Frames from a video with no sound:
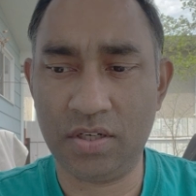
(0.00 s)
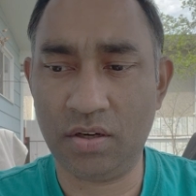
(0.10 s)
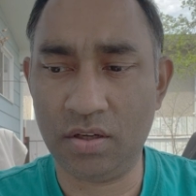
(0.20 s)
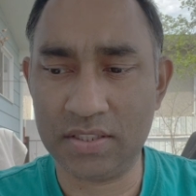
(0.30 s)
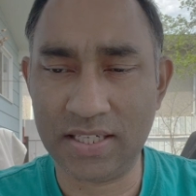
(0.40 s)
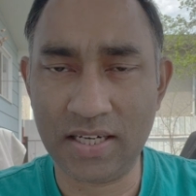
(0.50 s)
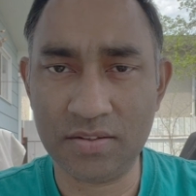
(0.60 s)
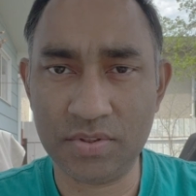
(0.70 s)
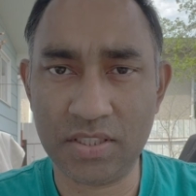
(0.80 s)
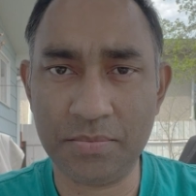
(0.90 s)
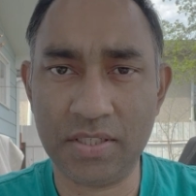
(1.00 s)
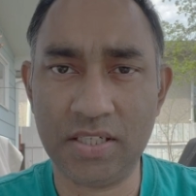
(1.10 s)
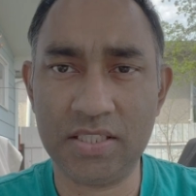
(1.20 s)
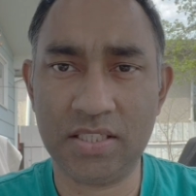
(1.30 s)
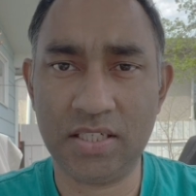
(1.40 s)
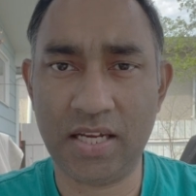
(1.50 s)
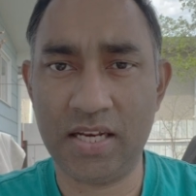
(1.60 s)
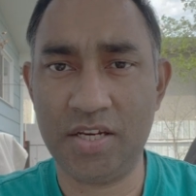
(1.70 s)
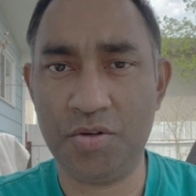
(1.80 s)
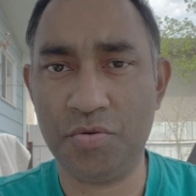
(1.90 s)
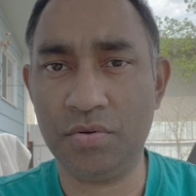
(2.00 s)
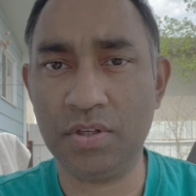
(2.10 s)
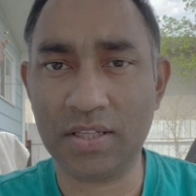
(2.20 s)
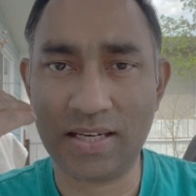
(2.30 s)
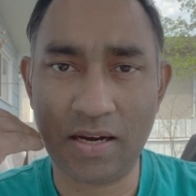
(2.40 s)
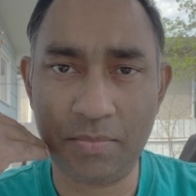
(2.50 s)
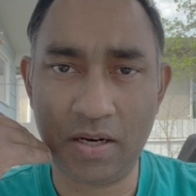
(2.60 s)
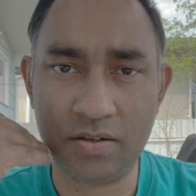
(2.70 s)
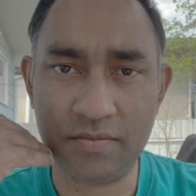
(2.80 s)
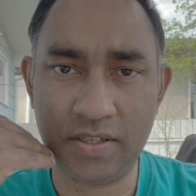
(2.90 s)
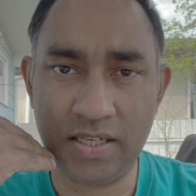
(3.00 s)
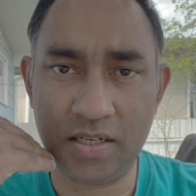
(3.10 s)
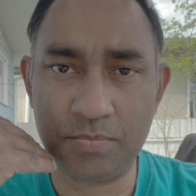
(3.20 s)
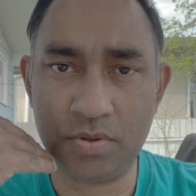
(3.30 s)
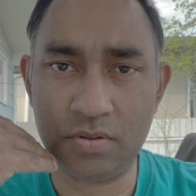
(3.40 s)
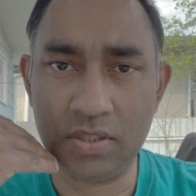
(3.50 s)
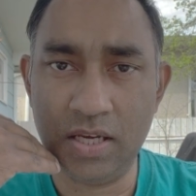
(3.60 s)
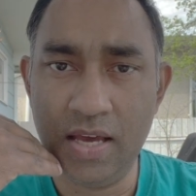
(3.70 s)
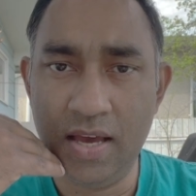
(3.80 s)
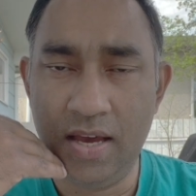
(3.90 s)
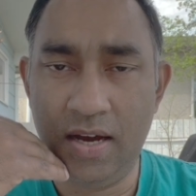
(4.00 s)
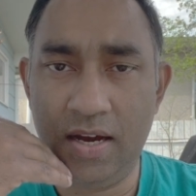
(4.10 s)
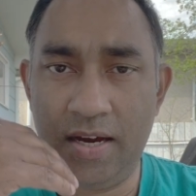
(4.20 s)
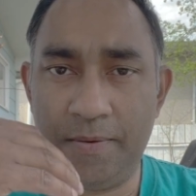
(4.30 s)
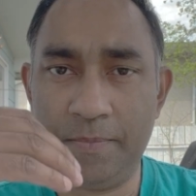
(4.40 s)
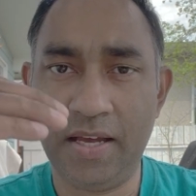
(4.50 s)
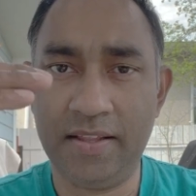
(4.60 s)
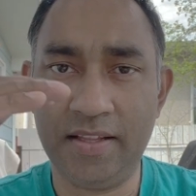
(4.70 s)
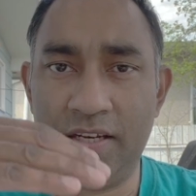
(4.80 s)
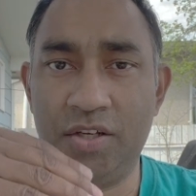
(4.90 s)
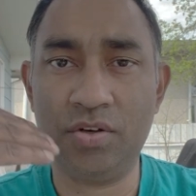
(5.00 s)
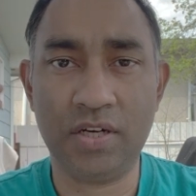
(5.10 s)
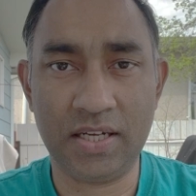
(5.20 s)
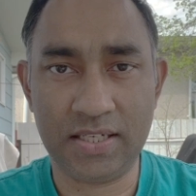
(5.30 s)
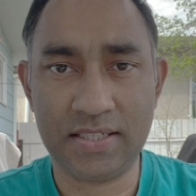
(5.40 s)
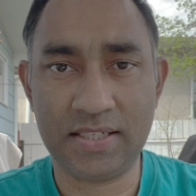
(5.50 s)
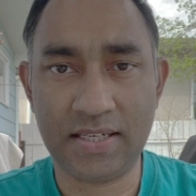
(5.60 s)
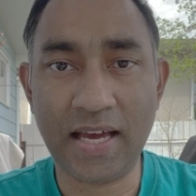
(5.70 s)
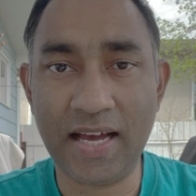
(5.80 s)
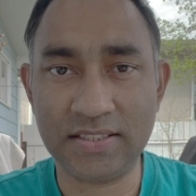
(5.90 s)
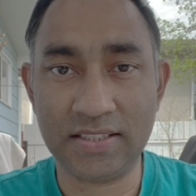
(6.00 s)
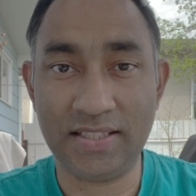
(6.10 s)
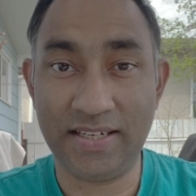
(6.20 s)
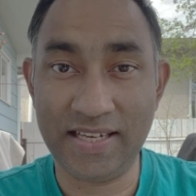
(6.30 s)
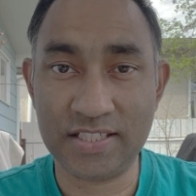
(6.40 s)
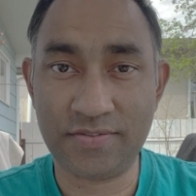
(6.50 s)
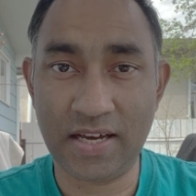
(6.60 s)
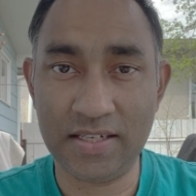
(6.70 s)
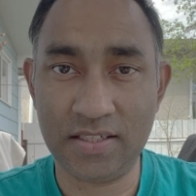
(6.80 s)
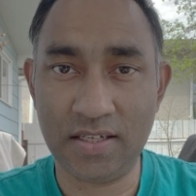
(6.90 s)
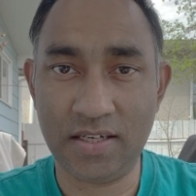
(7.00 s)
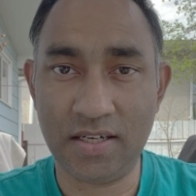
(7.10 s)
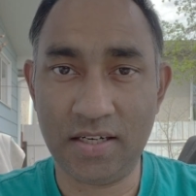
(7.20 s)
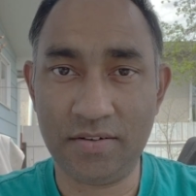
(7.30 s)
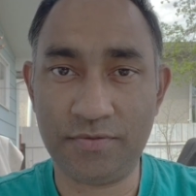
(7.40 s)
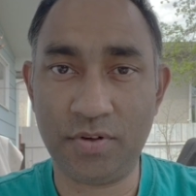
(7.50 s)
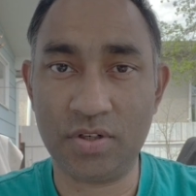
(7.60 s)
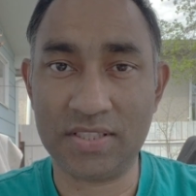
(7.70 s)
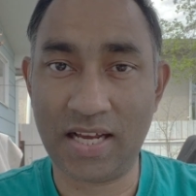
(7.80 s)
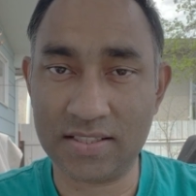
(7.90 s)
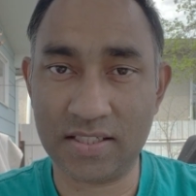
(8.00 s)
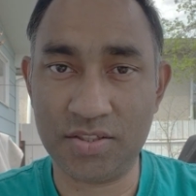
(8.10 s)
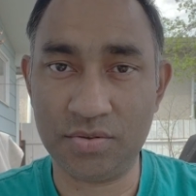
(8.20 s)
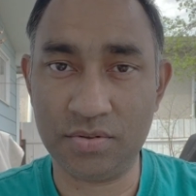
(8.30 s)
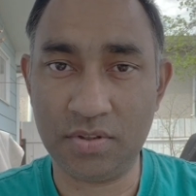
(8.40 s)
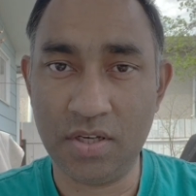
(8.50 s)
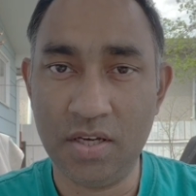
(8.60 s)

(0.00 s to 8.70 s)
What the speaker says: all done with immigration, and you will come out of the airport, and then you're gonna catch the next flight for Saskatoon.